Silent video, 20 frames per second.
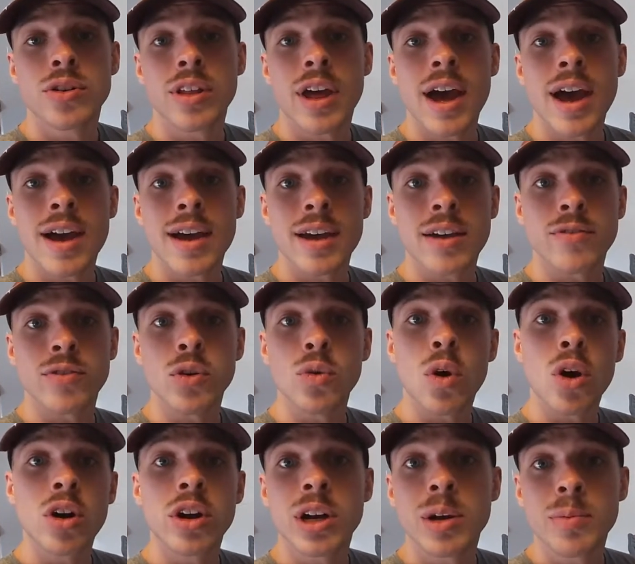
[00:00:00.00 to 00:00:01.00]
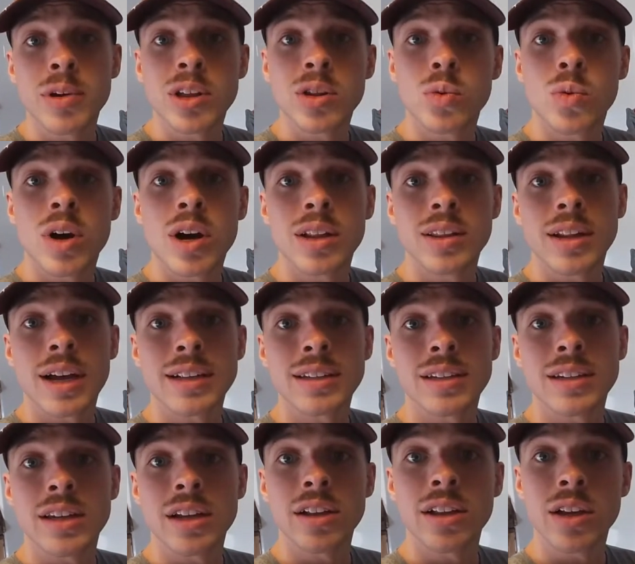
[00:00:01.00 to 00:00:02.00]
that if you are going to be the one that's
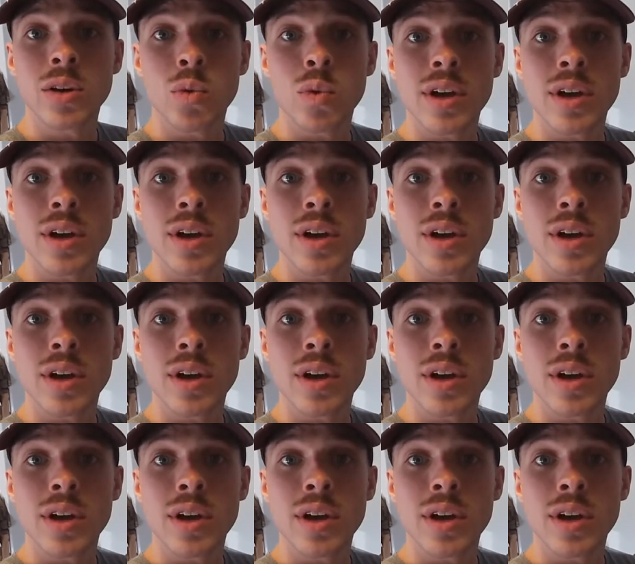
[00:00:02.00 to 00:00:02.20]
dealing